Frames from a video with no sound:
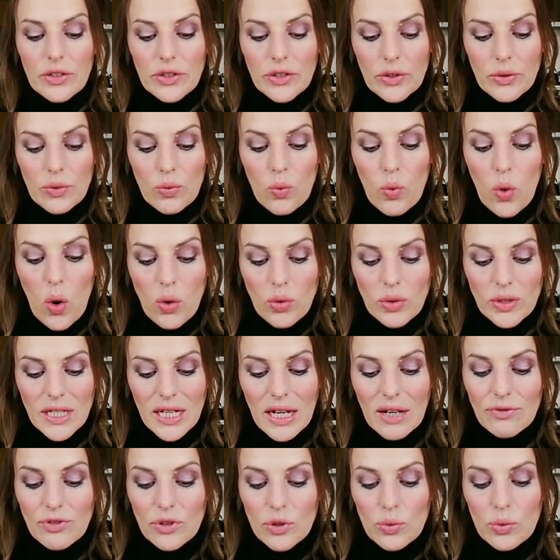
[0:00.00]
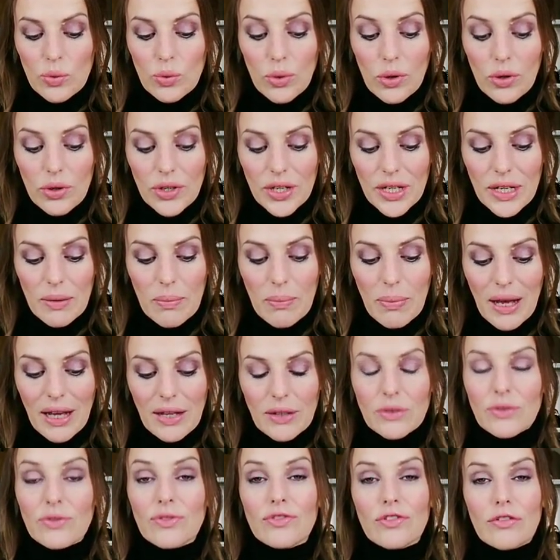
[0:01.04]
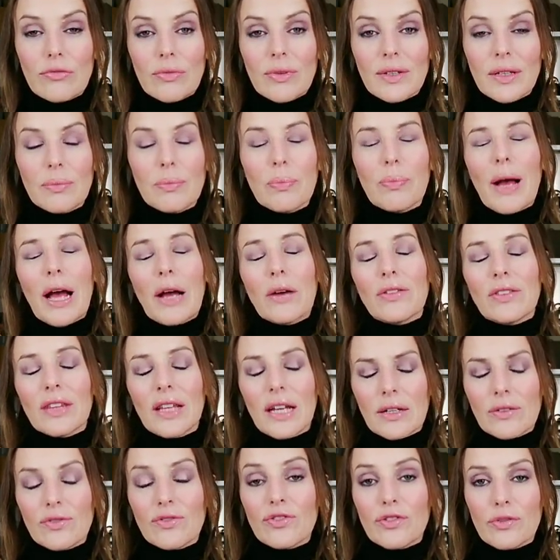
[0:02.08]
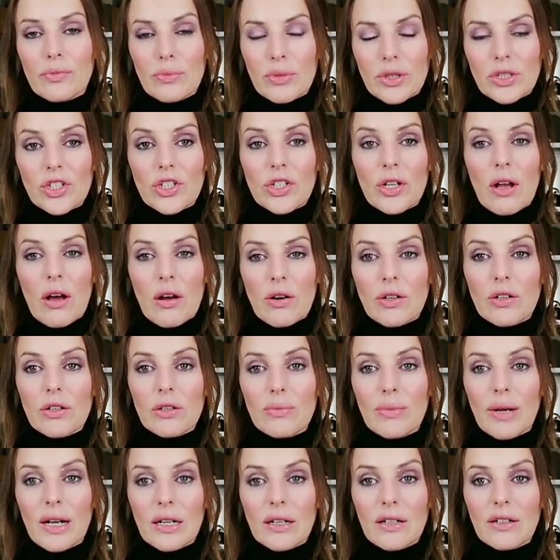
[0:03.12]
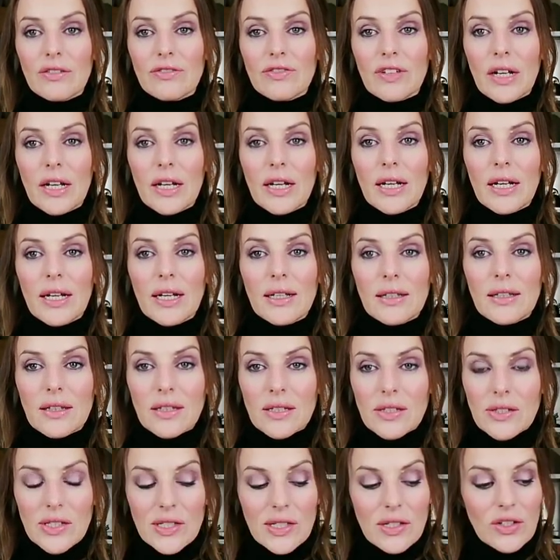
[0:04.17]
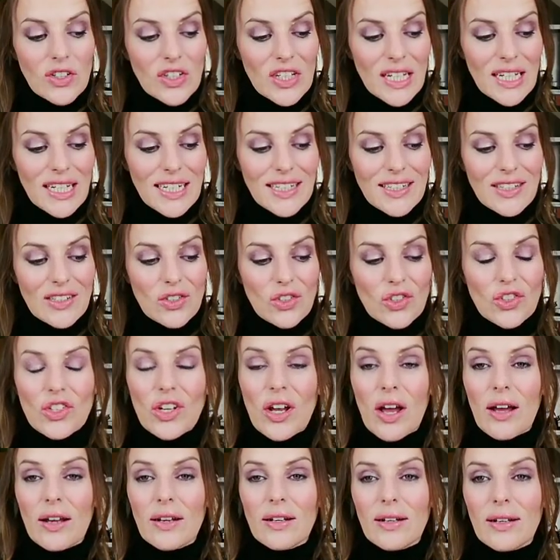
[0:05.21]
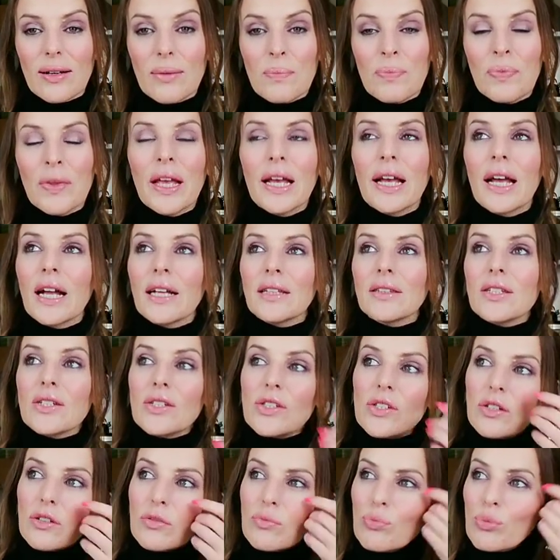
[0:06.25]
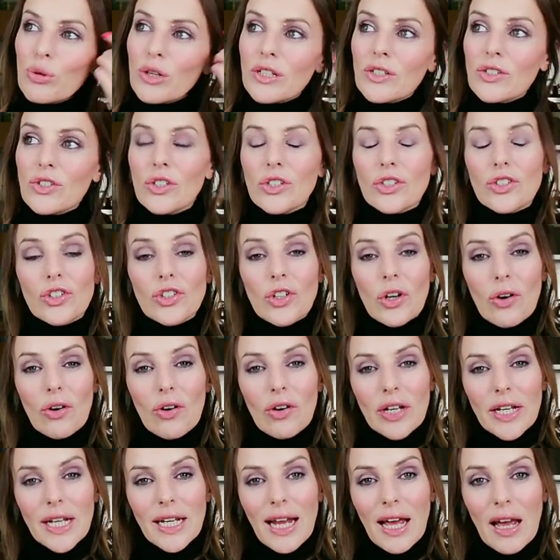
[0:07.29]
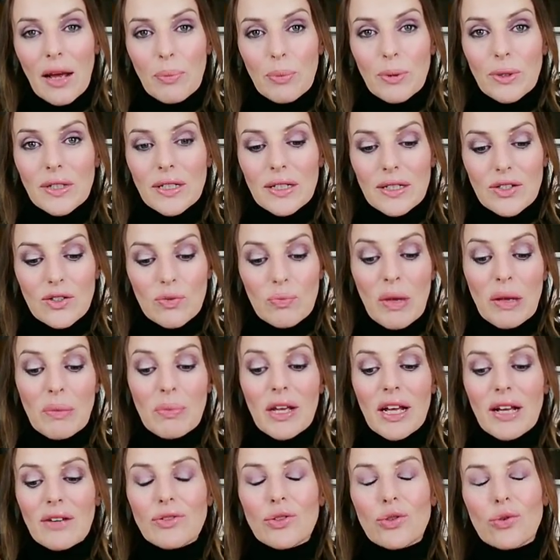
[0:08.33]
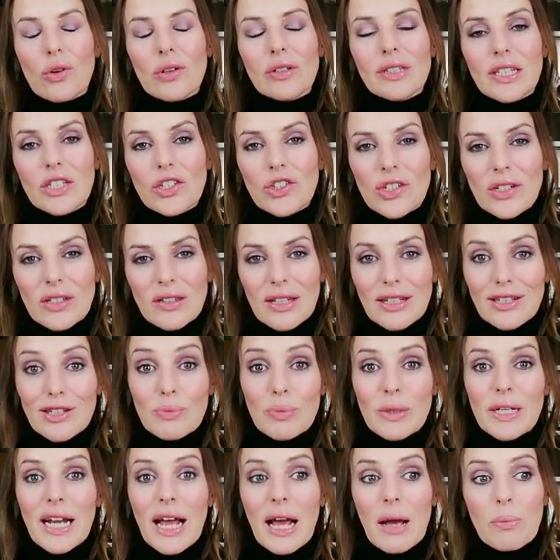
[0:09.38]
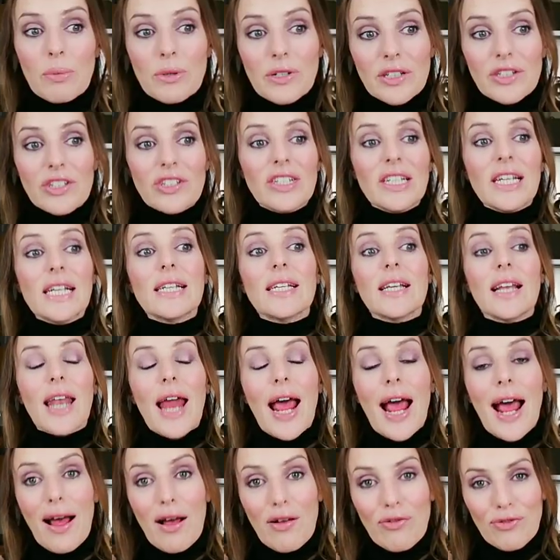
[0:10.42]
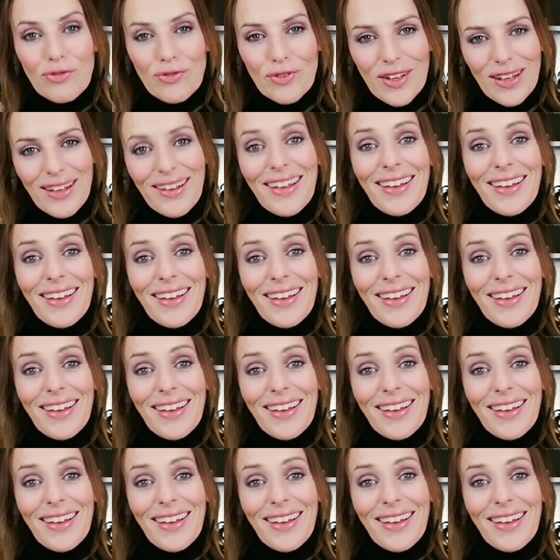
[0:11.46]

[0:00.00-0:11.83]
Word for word: You won't have to worry about that for much longer, my love. The sun is shining. And the sun brings you joy and happiness. Maybe after all the shit that's been happening, you need a laugh.